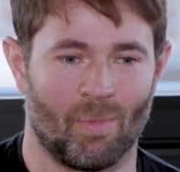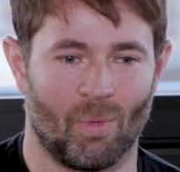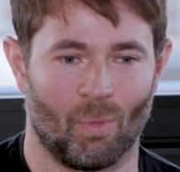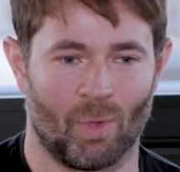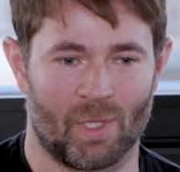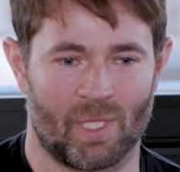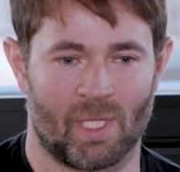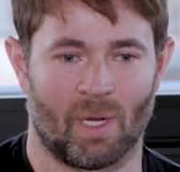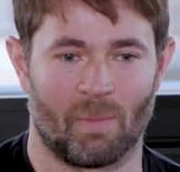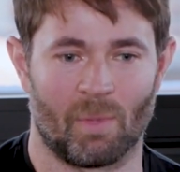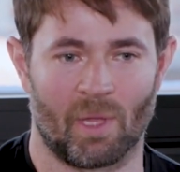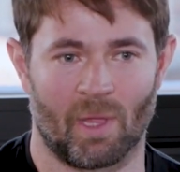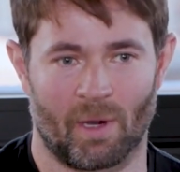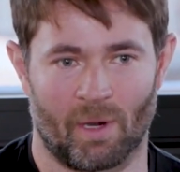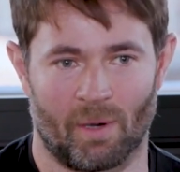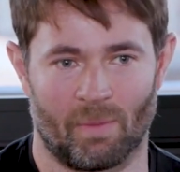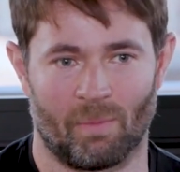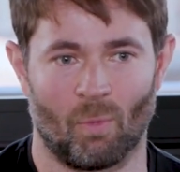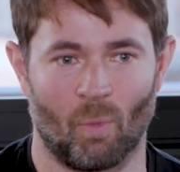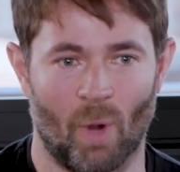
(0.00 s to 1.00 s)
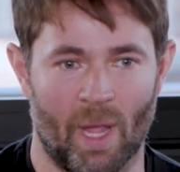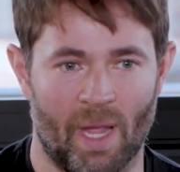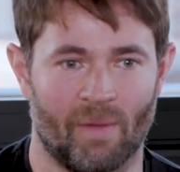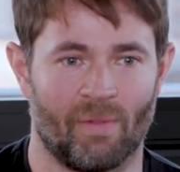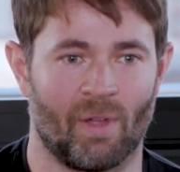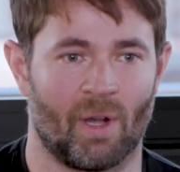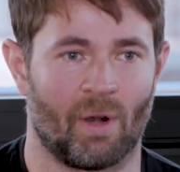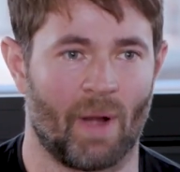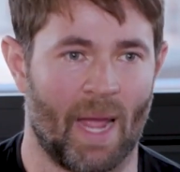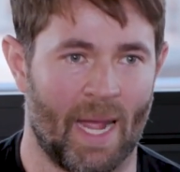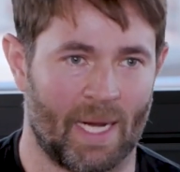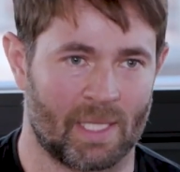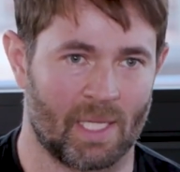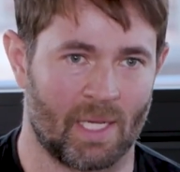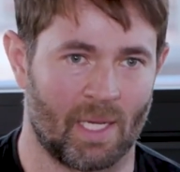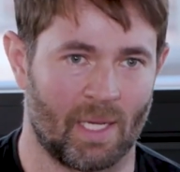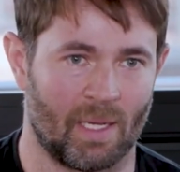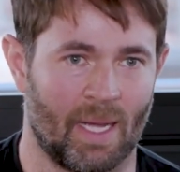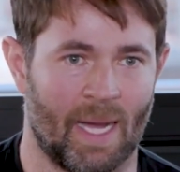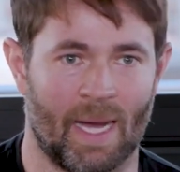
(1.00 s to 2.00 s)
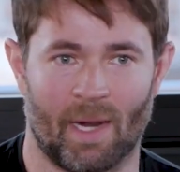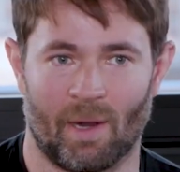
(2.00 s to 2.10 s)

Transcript: What's going to be their way of interacting?